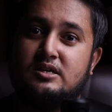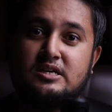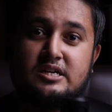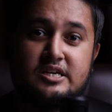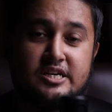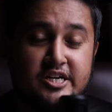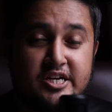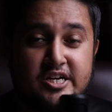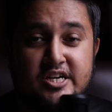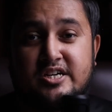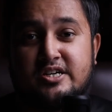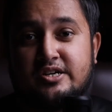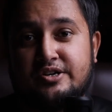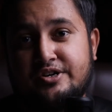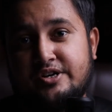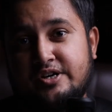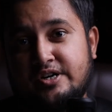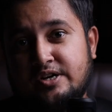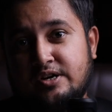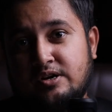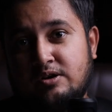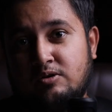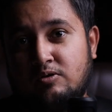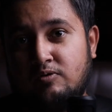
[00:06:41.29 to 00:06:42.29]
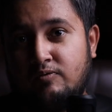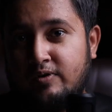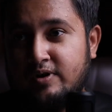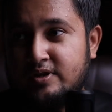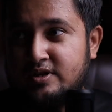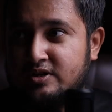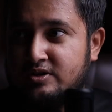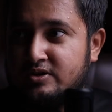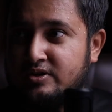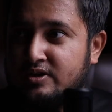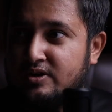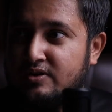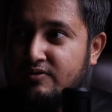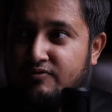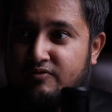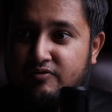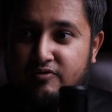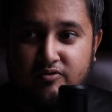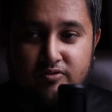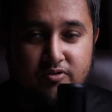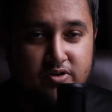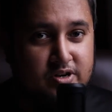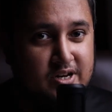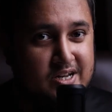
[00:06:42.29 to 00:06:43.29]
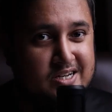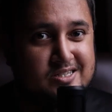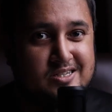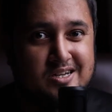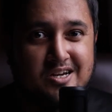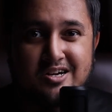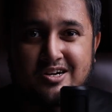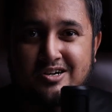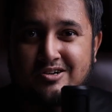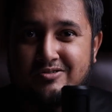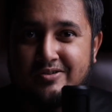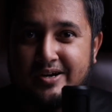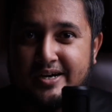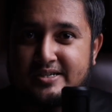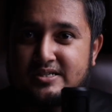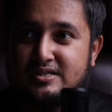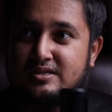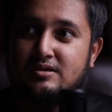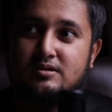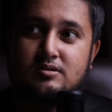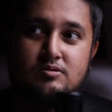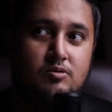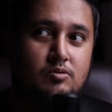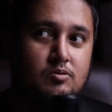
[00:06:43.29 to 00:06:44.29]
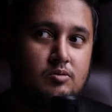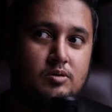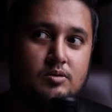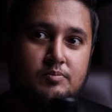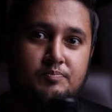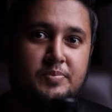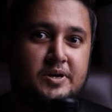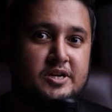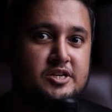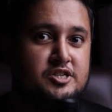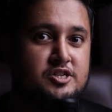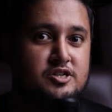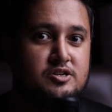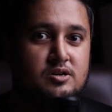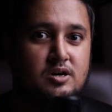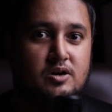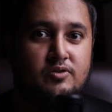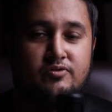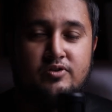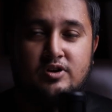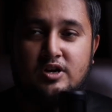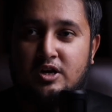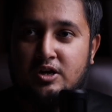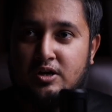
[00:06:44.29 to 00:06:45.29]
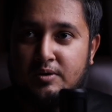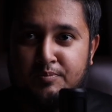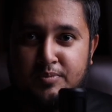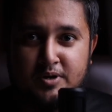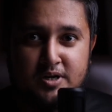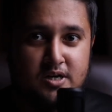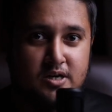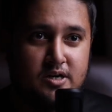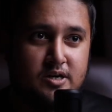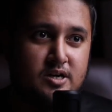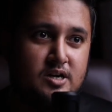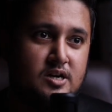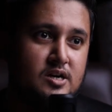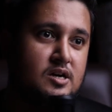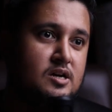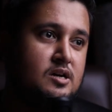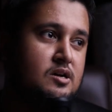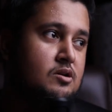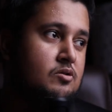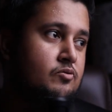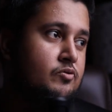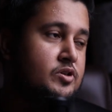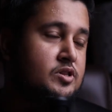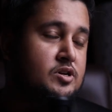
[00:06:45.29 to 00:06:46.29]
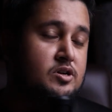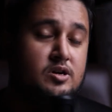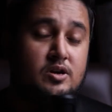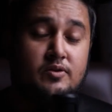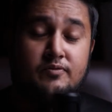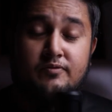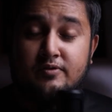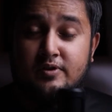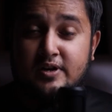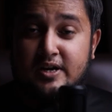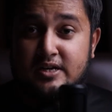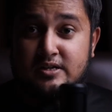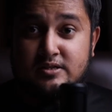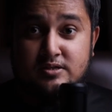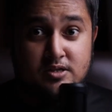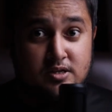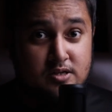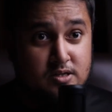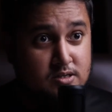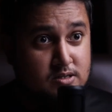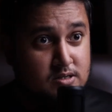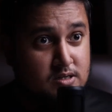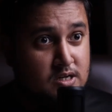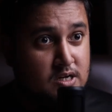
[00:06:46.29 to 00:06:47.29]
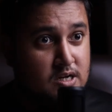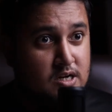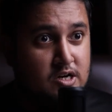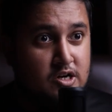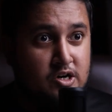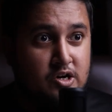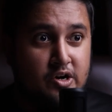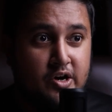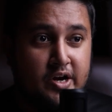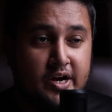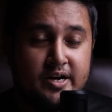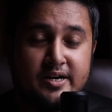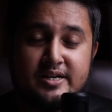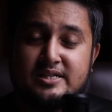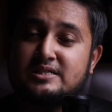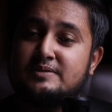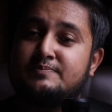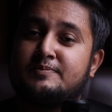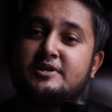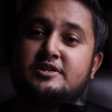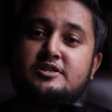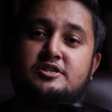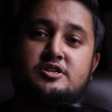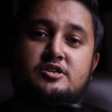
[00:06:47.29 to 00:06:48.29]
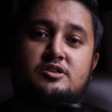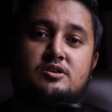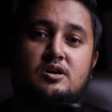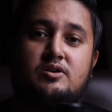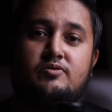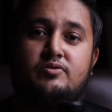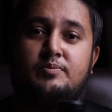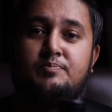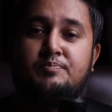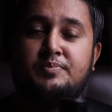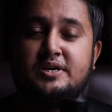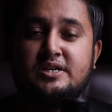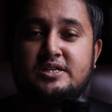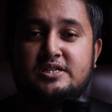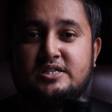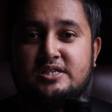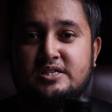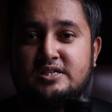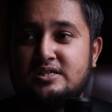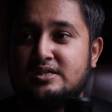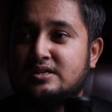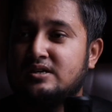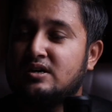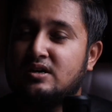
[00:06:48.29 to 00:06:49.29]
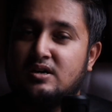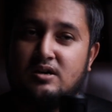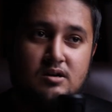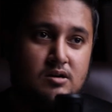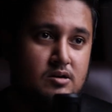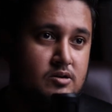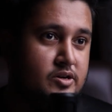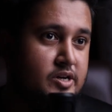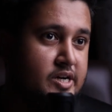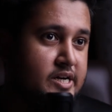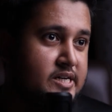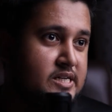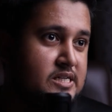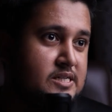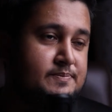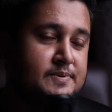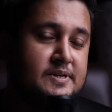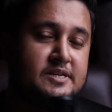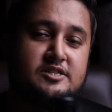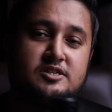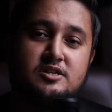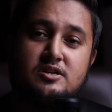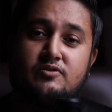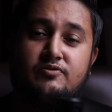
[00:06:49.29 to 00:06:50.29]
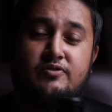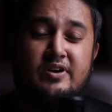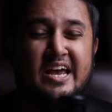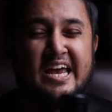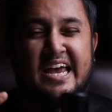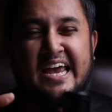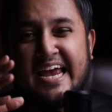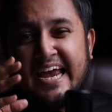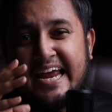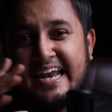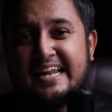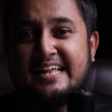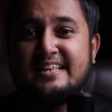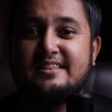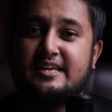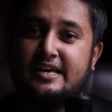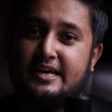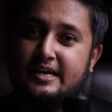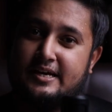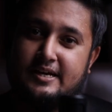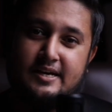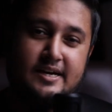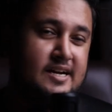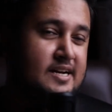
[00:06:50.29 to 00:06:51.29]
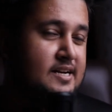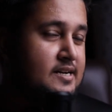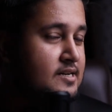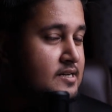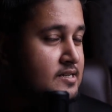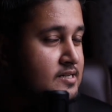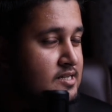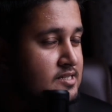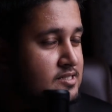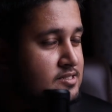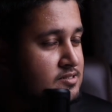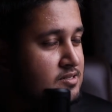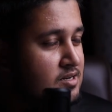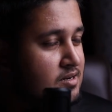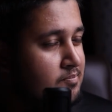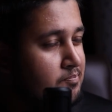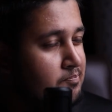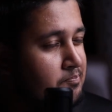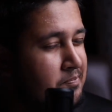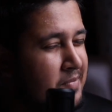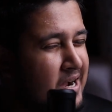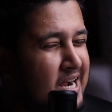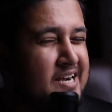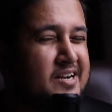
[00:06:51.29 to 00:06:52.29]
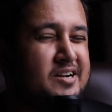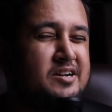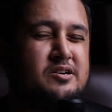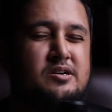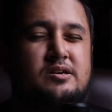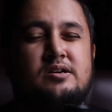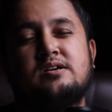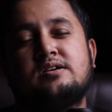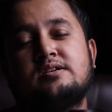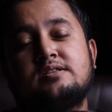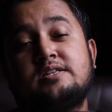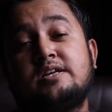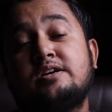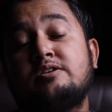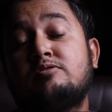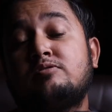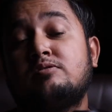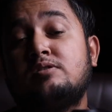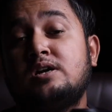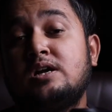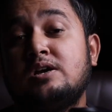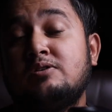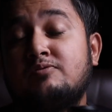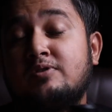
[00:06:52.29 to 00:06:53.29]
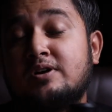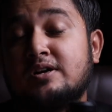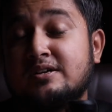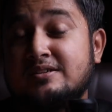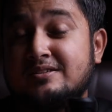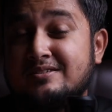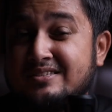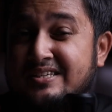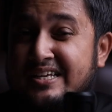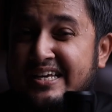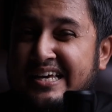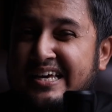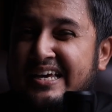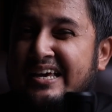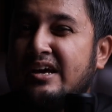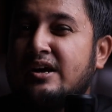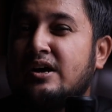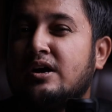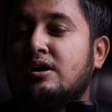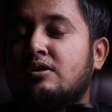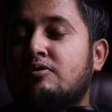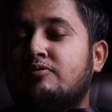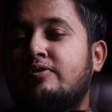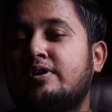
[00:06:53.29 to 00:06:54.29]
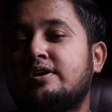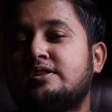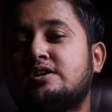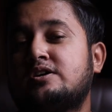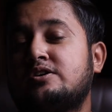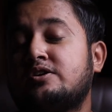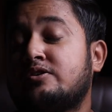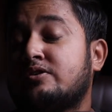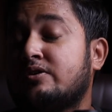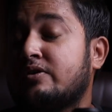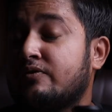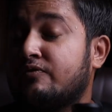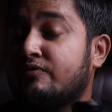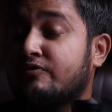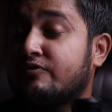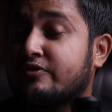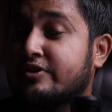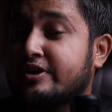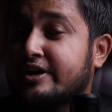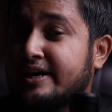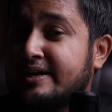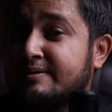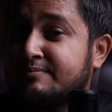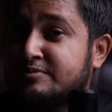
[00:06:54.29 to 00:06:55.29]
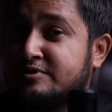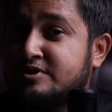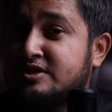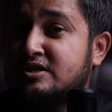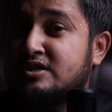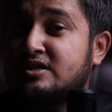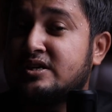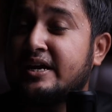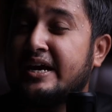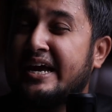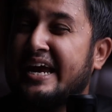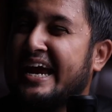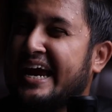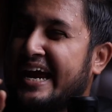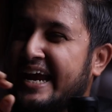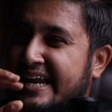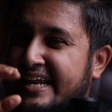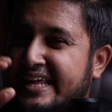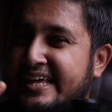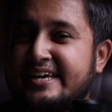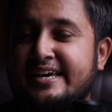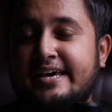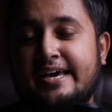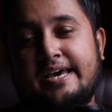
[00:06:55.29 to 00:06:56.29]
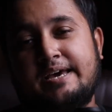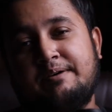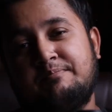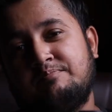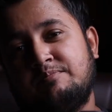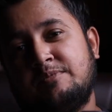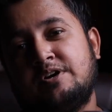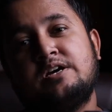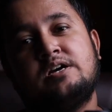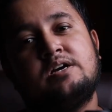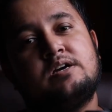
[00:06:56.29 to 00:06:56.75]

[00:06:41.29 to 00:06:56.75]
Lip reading: care whether you have clicked a great picture of a leopard, whether you have clicked the rarest picture of a pigeon, rarest picture of anything. It does not matter. They only want to see whether you have captured any game